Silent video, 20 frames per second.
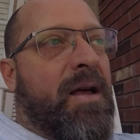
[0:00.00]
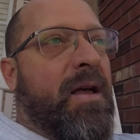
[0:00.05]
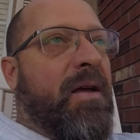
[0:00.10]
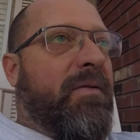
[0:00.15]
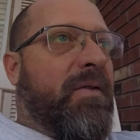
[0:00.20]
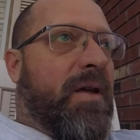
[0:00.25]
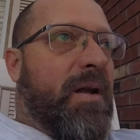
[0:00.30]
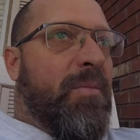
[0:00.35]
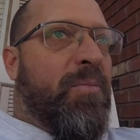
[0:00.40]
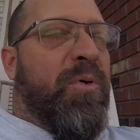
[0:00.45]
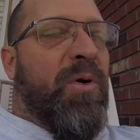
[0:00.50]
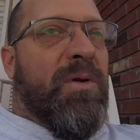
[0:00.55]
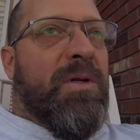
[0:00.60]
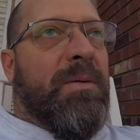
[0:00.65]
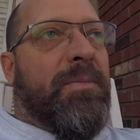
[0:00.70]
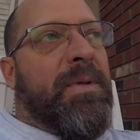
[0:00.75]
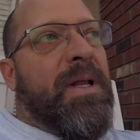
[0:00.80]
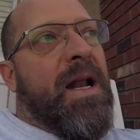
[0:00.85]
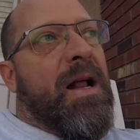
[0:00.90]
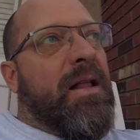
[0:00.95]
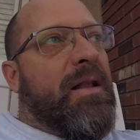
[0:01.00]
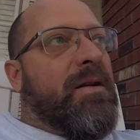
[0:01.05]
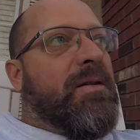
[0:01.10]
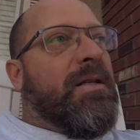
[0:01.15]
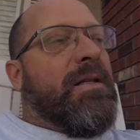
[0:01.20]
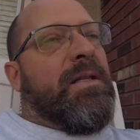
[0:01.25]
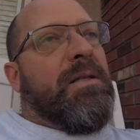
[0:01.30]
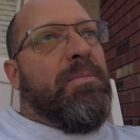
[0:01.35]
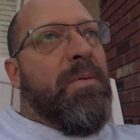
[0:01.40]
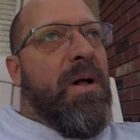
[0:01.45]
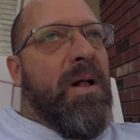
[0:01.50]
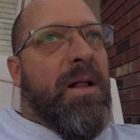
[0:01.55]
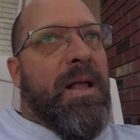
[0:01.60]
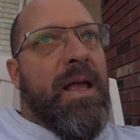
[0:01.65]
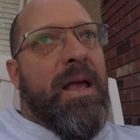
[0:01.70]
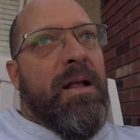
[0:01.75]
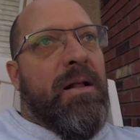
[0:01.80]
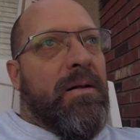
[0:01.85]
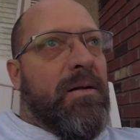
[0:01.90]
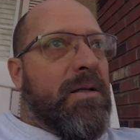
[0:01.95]
If you're going to pull something out, there's a small
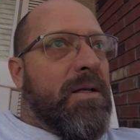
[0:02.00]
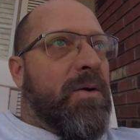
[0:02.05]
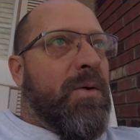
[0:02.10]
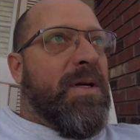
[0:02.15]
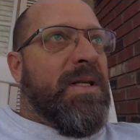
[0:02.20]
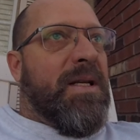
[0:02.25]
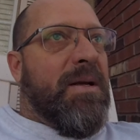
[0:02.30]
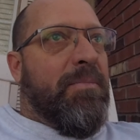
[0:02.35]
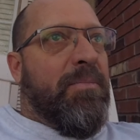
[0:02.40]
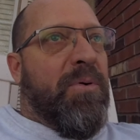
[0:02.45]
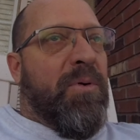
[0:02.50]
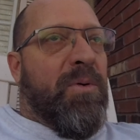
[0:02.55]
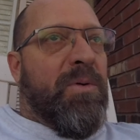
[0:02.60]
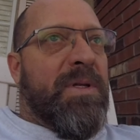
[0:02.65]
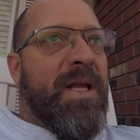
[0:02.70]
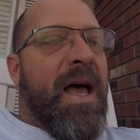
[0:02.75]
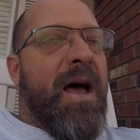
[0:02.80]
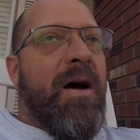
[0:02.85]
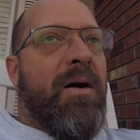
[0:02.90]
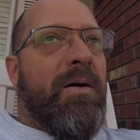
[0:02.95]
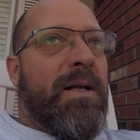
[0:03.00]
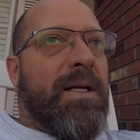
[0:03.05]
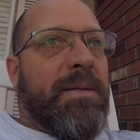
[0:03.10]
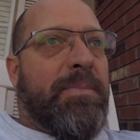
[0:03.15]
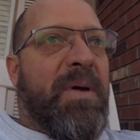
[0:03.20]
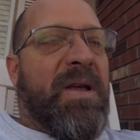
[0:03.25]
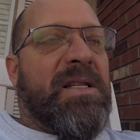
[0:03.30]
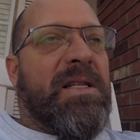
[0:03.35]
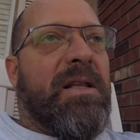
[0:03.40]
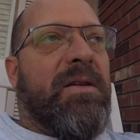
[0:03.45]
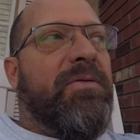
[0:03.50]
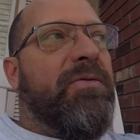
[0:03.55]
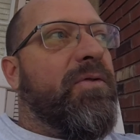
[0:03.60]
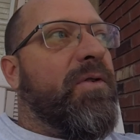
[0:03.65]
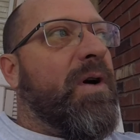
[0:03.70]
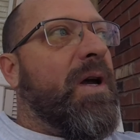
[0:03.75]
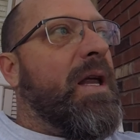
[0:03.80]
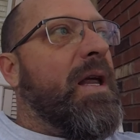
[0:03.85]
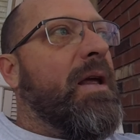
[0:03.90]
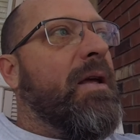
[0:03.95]
angle, so as it pulls out, it's basically
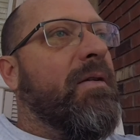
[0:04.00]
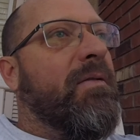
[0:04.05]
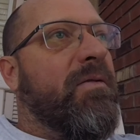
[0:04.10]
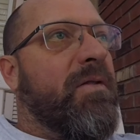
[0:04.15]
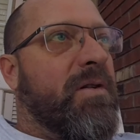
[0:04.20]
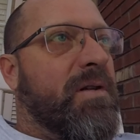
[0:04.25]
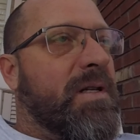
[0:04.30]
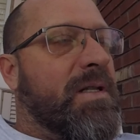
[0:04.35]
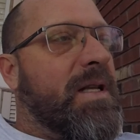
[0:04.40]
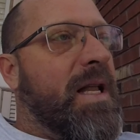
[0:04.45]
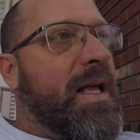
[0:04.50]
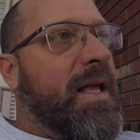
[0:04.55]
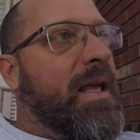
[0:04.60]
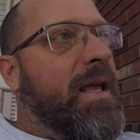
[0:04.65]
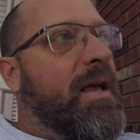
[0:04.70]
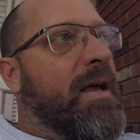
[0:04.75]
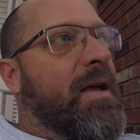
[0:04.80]
free, versus like